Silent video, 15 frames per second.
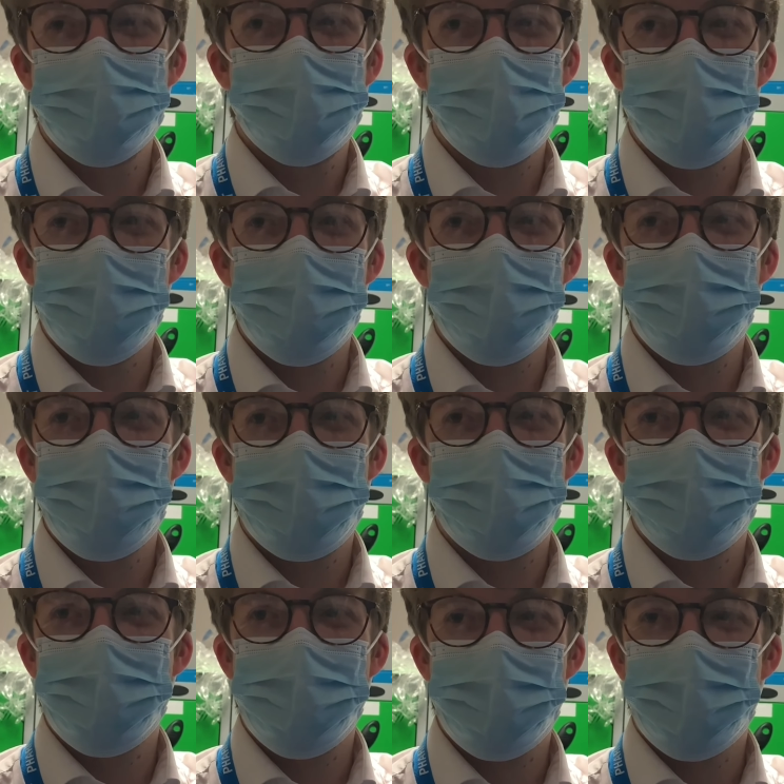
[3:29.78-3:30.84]
this is not
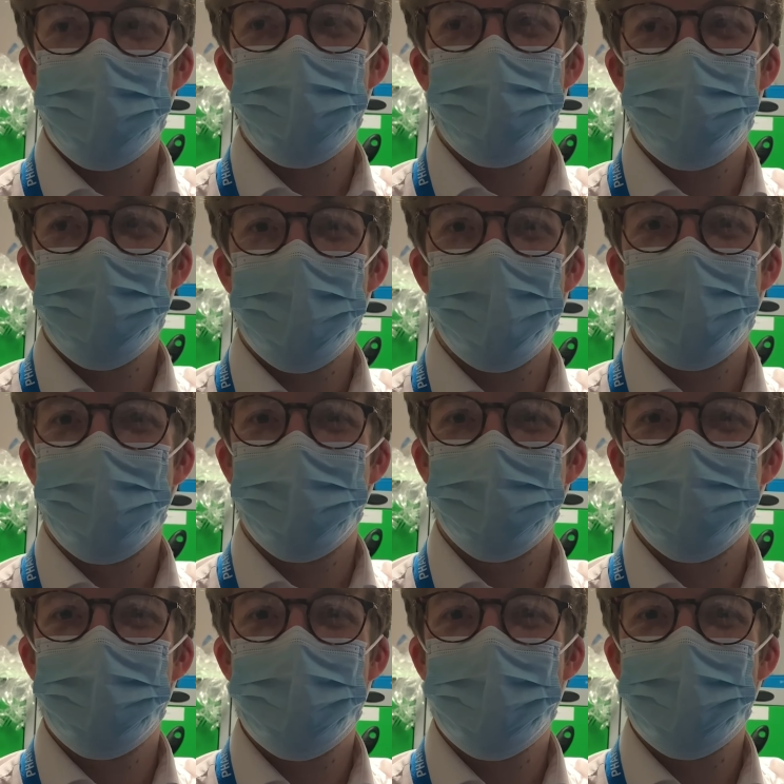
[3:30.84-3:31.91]
as stressful as
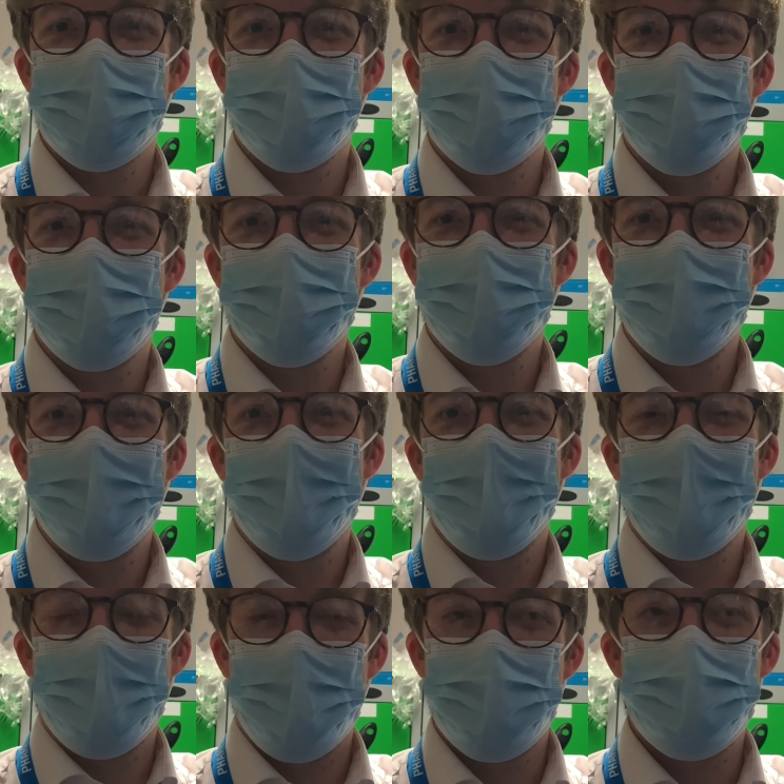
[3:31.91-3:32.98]
A-levels. Like,
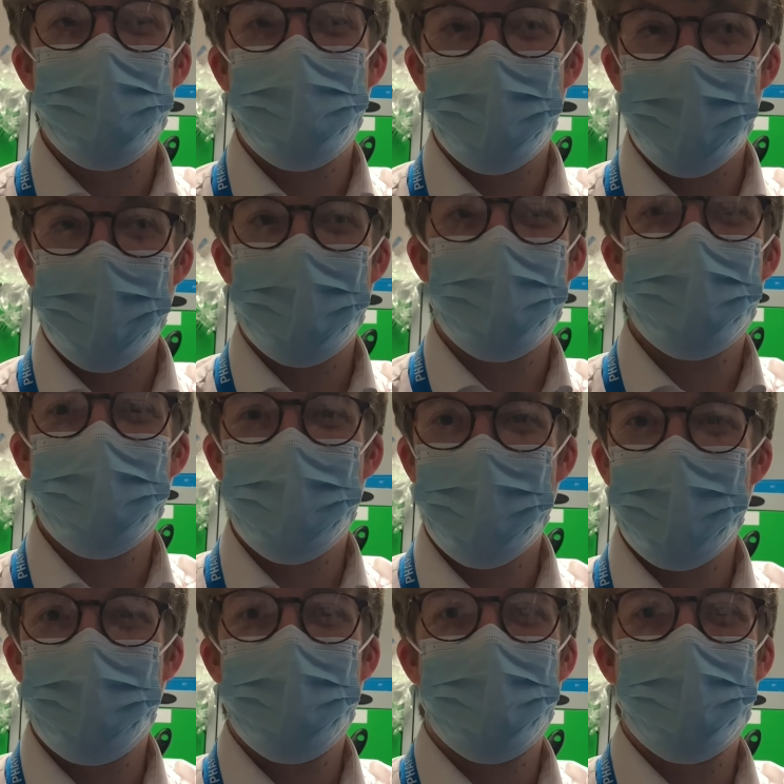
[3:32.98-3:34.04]
I put myself through
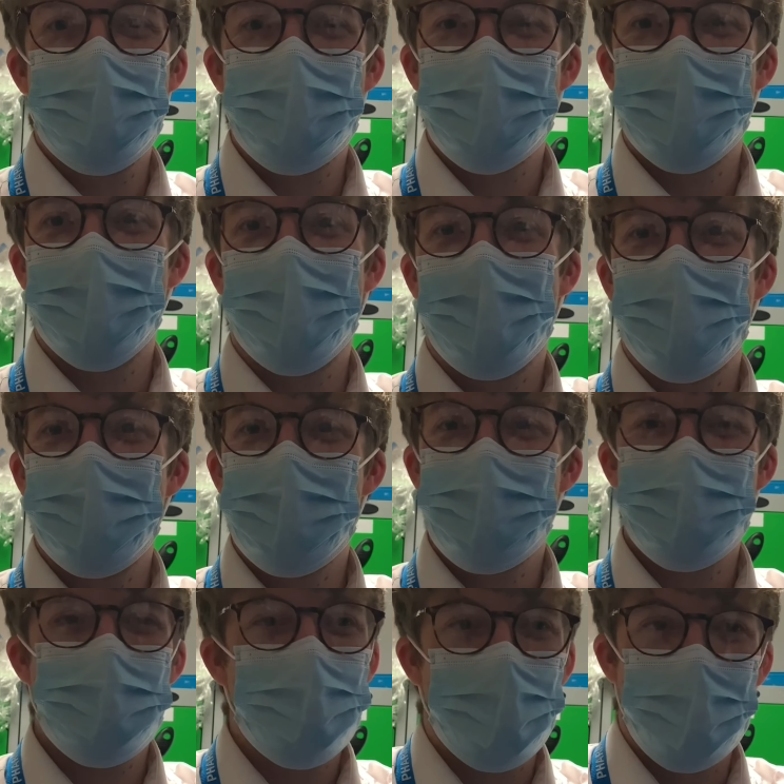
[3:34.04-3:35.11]
so much, and now
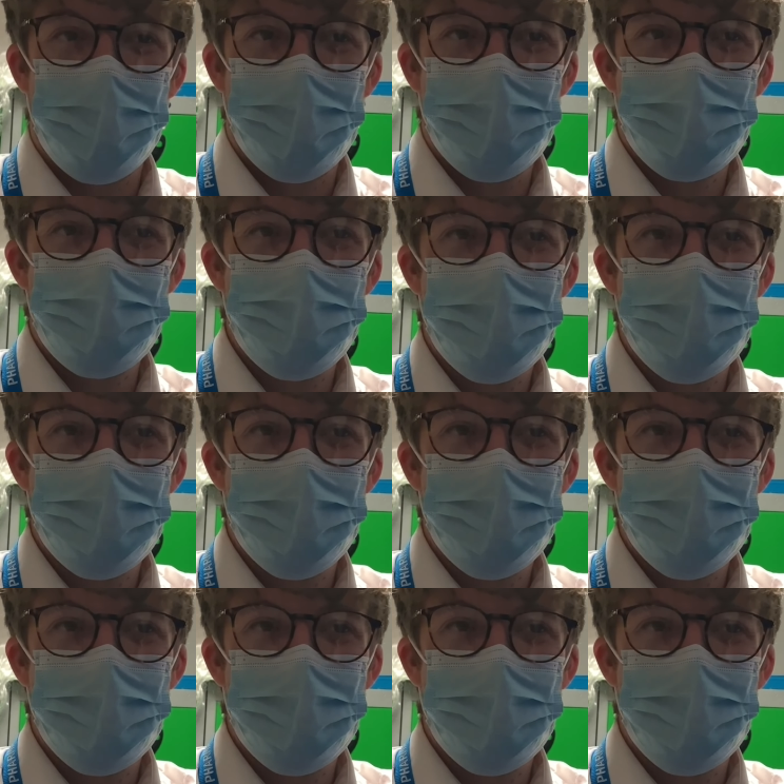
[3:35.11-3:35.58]
it's all calm.